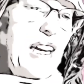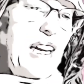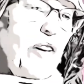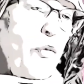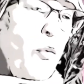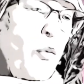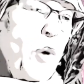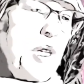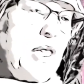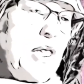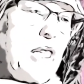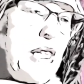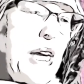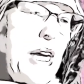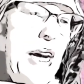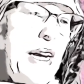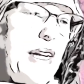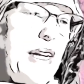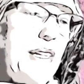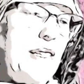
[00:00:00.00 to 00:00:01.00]
If one
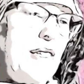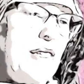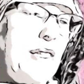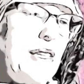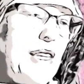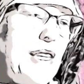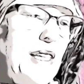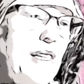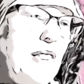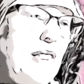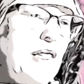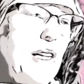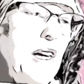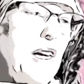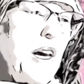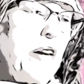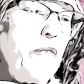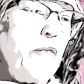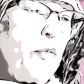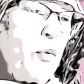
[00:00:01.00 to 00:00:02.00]
denies this
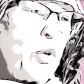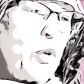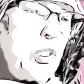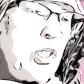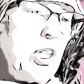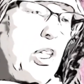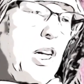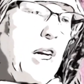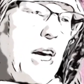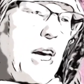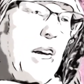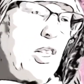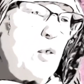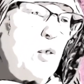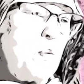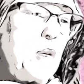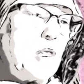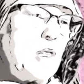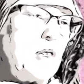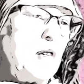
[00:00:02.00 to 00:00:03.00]
unfortunate
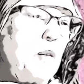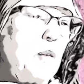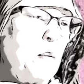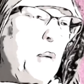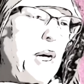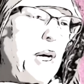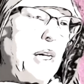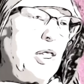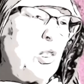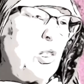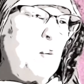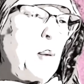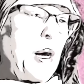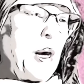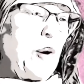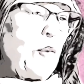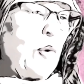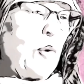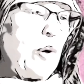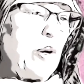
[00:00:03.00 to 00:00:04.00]
aspect of the mind's
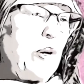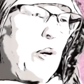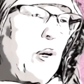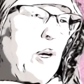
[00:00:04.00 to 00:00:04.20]
power,